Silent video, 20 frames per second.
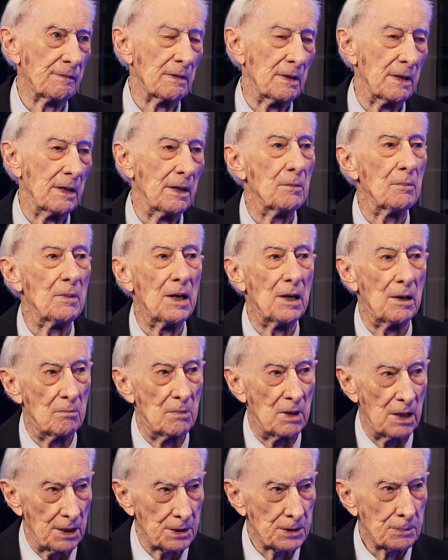and about
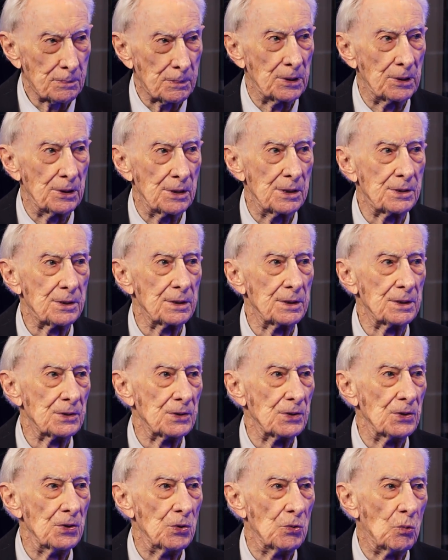my experiences
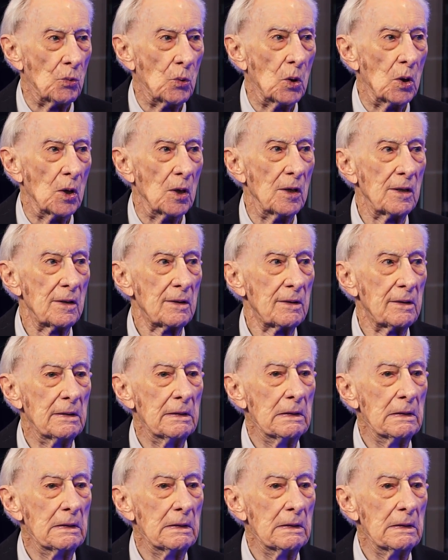in the war.